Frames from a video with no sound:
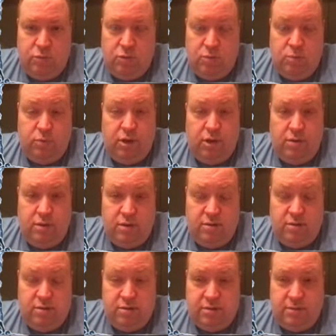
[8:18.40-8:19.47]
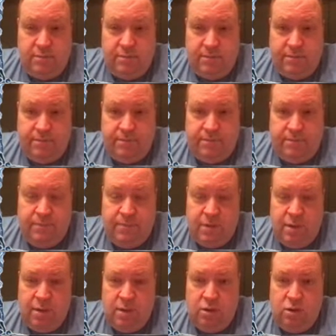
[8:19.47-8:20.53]
play this,
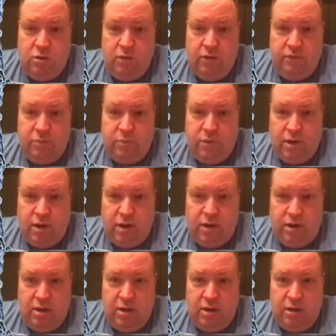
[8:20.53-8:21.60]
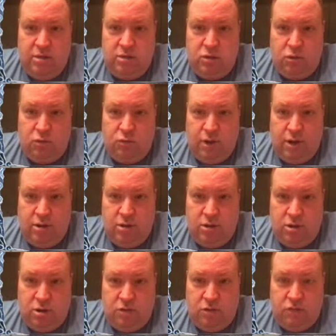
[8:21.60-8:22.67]
you have to pay its regular
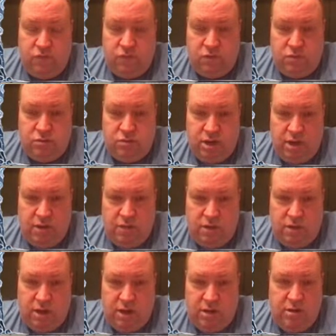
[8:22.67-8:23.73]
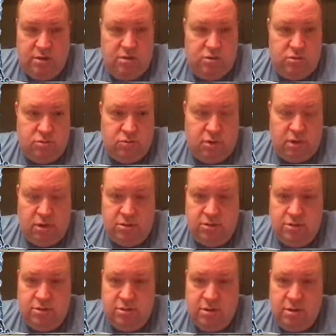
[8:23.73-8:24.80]
cost first and then any additional
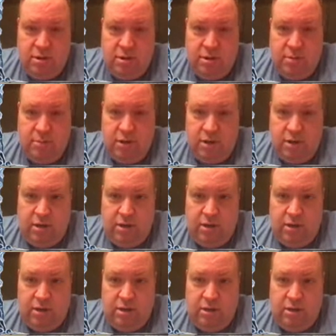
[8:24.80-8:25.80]
costs. Meaning